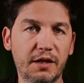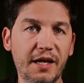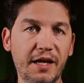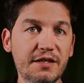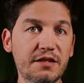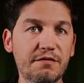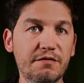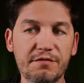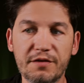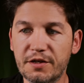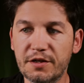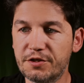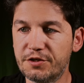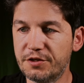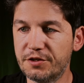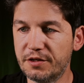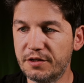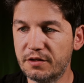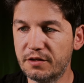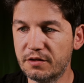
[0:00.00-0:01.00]
last
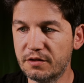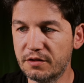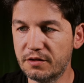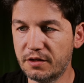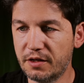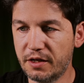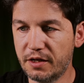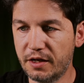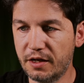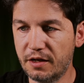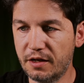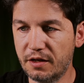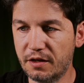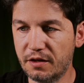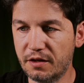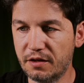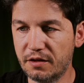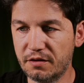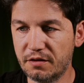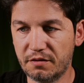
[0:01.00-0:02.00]
version.
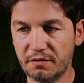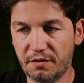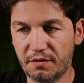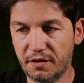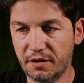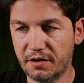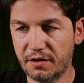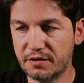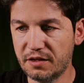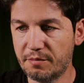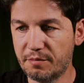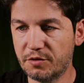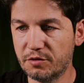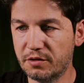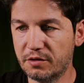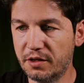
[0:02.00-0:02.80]
I think it's up to